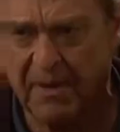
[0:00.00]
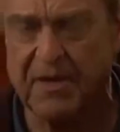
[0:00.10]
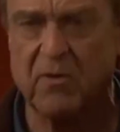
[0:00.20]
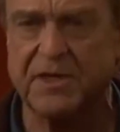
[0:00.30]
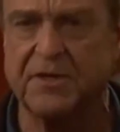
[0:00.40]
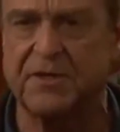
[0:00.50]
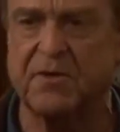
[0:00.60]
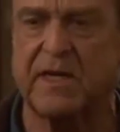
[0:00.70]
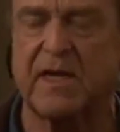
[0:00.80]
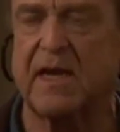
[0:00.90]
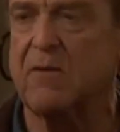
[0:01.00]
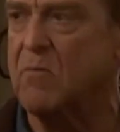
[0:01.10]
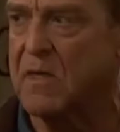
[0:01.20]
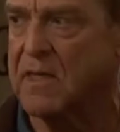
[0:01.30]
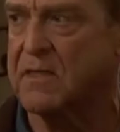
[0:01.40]
I know what you're doing, and I
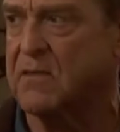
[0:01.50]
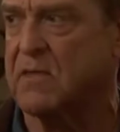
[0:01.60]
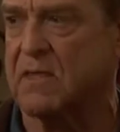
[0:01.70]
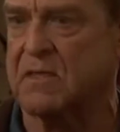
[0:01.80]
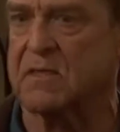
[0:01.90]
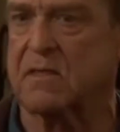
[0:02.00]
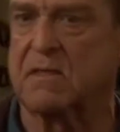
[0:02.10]
don't want to do this.